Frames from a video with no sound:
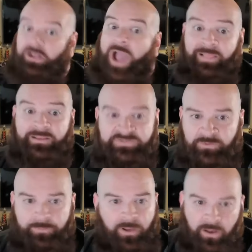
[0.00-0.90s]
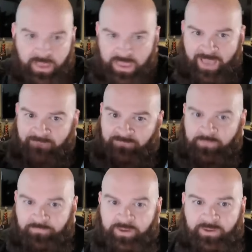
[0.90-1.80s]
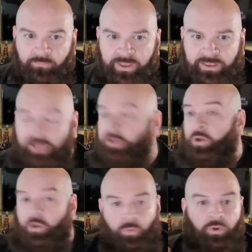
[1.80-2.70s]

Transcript: college football every freaking weekend,